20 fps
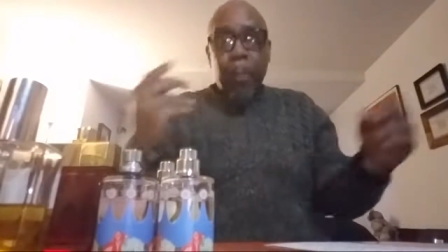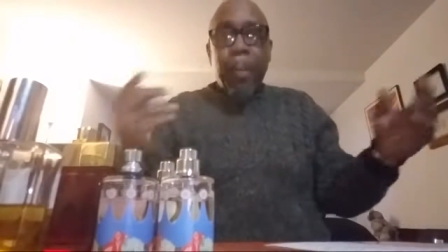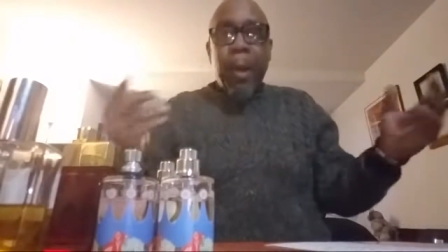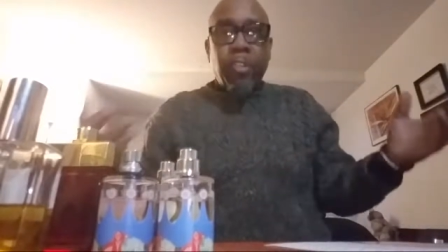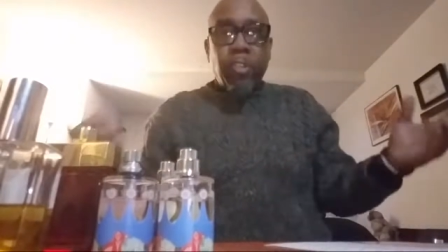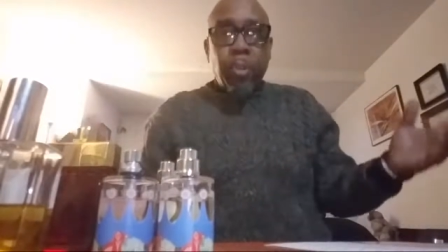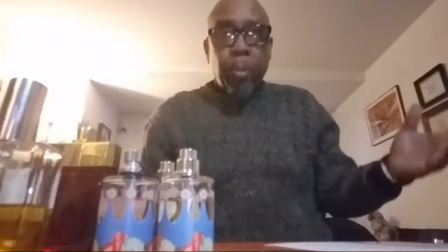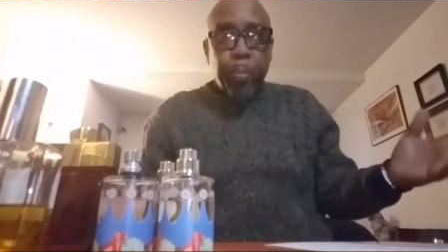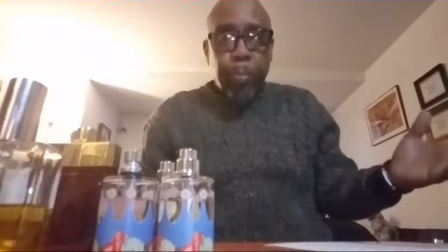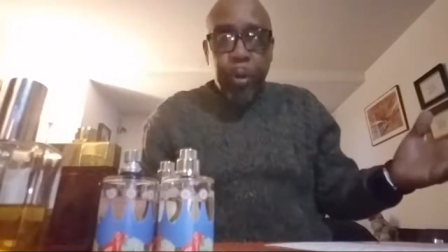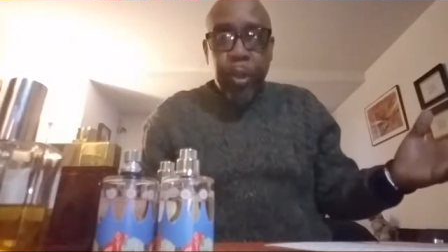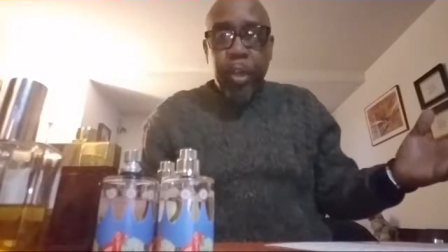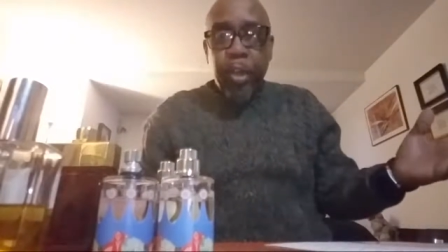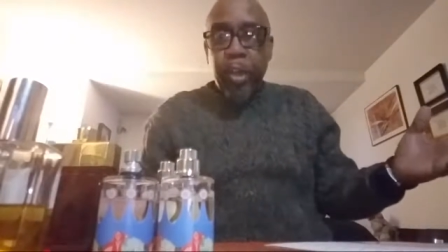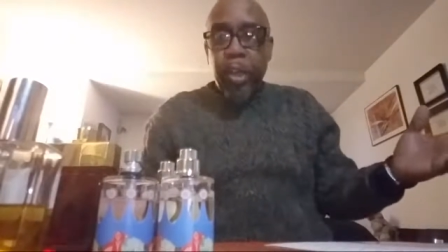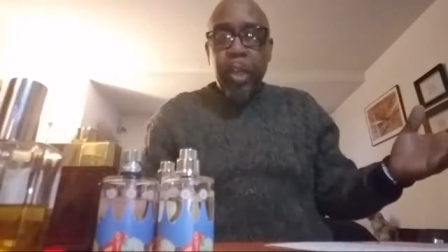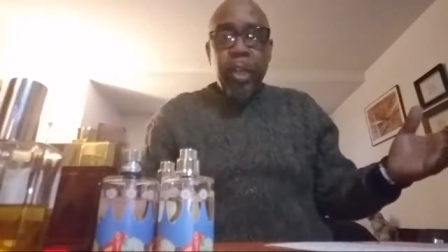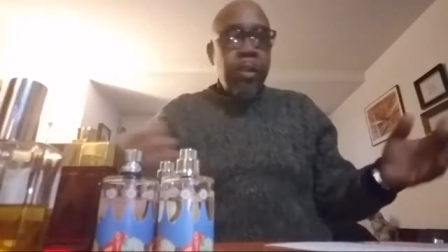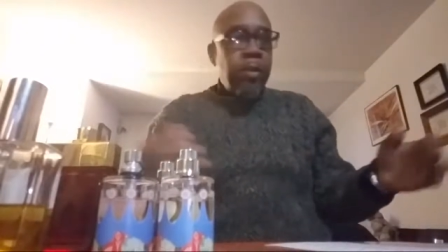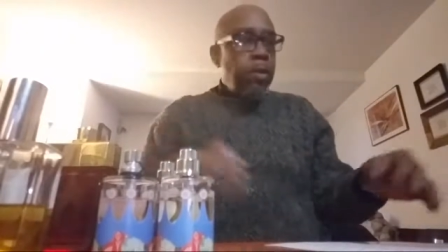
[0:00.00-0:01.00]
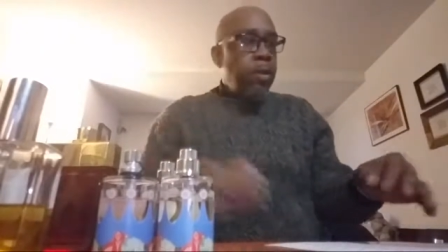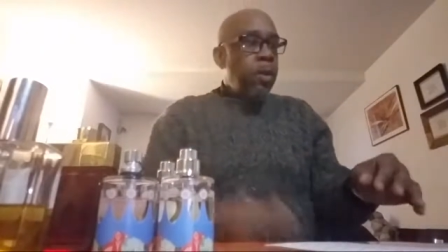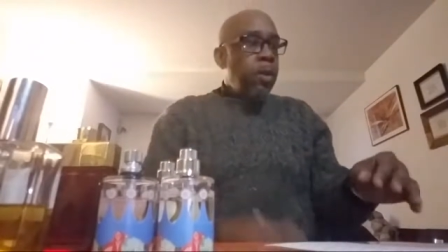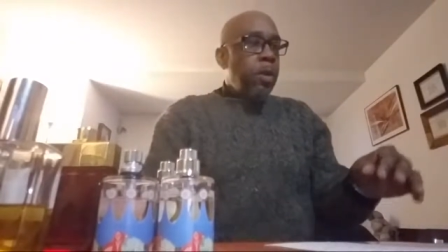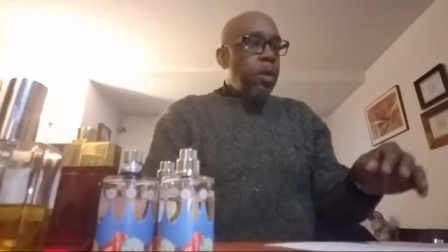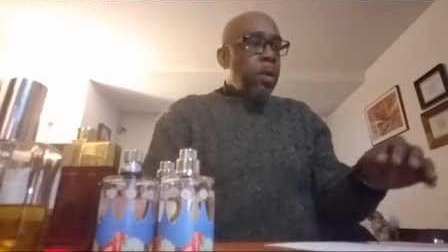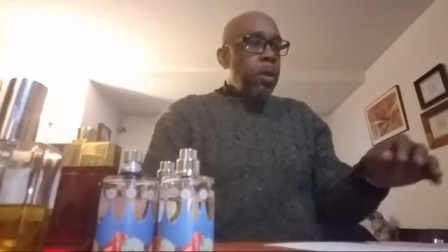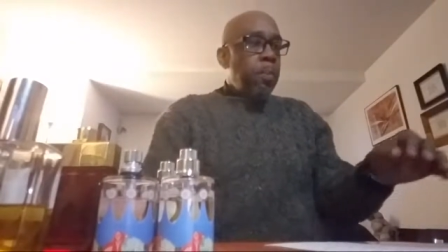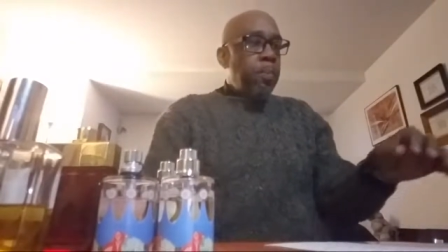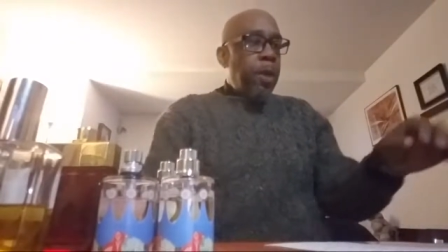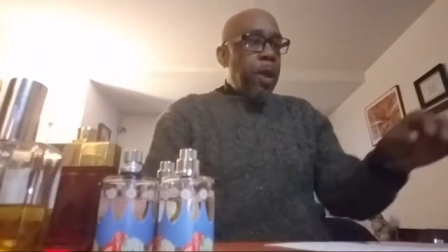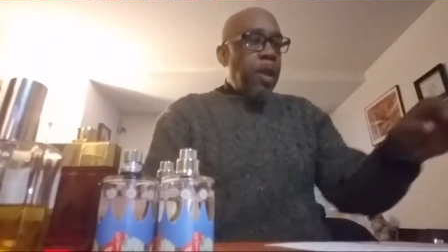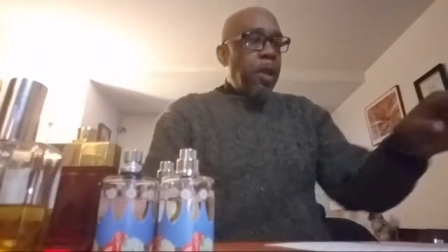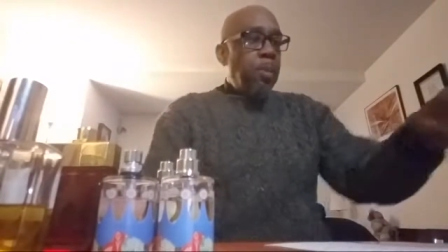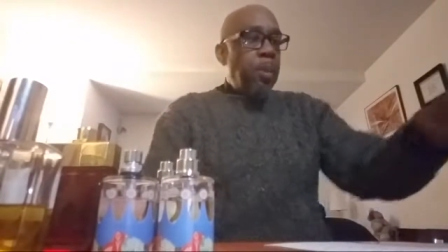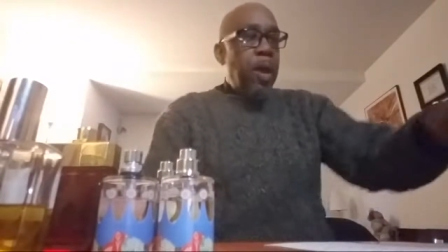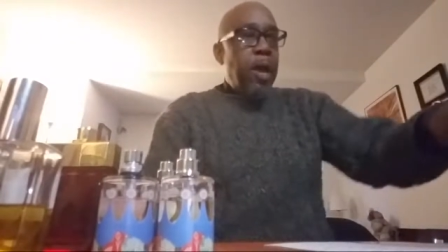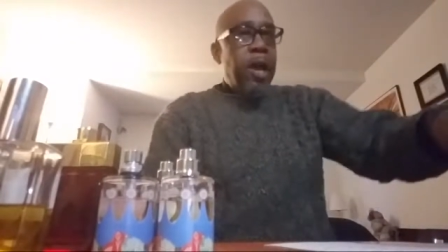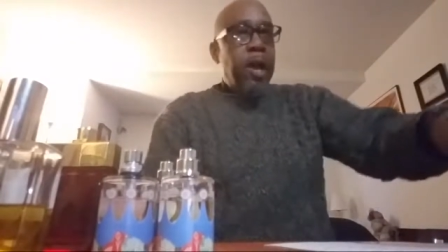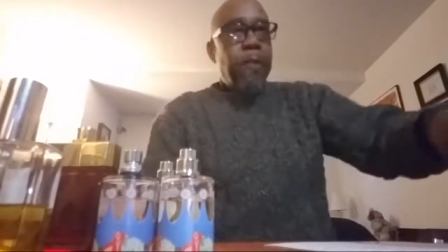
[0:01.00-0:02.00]
a box to put it in. Paint it
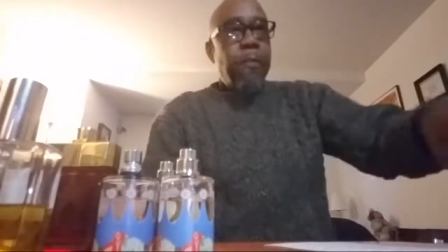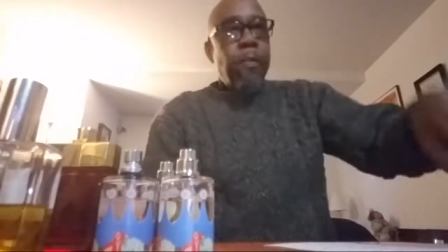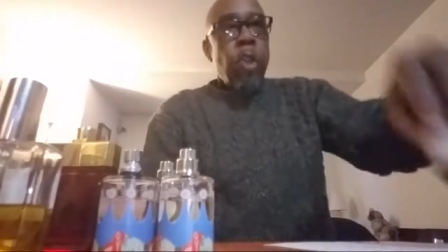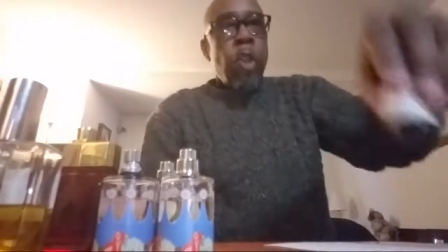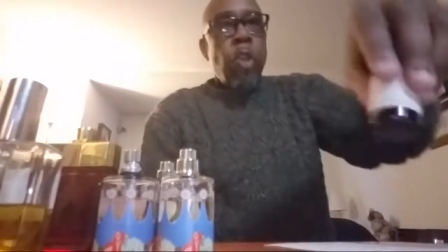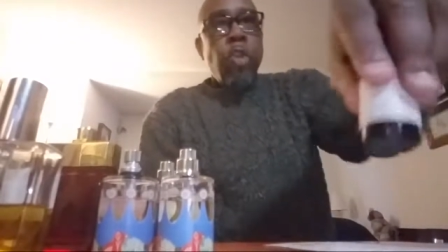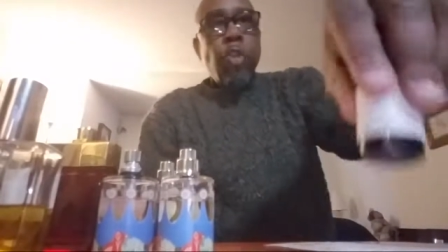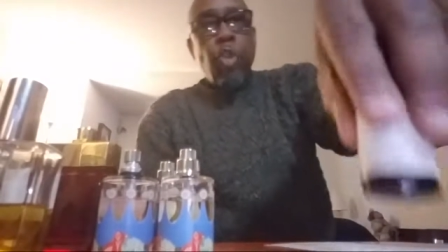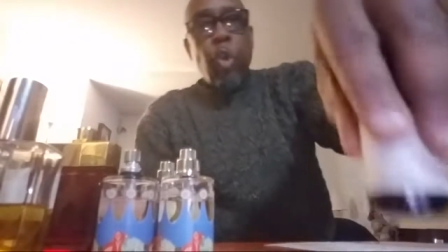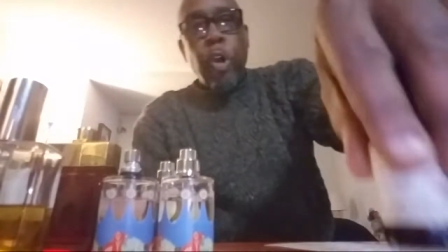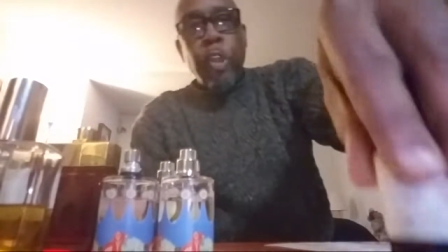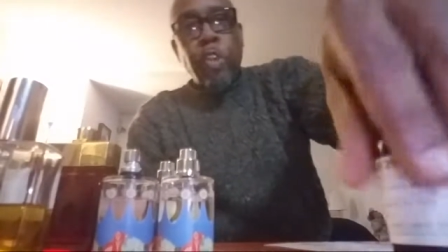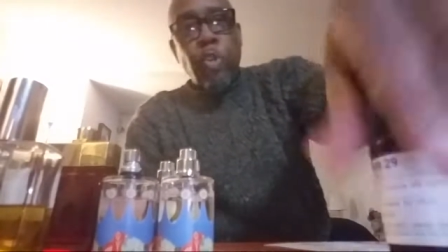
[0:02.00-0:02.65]
behind. Noir